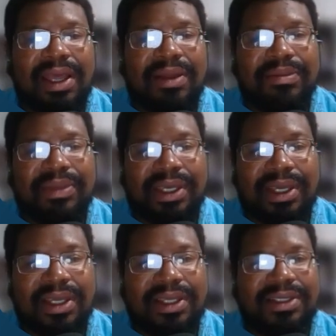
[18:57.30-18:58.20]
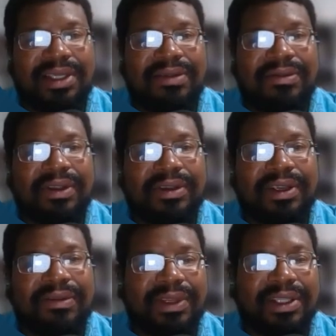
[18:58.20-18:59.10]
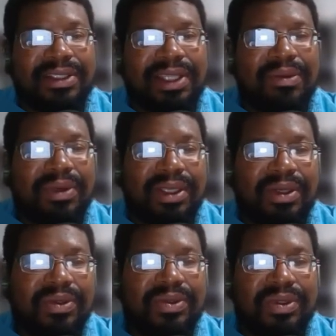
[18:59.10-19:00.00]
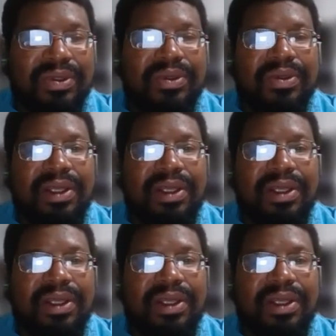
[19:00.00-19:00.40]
because of other events that we use to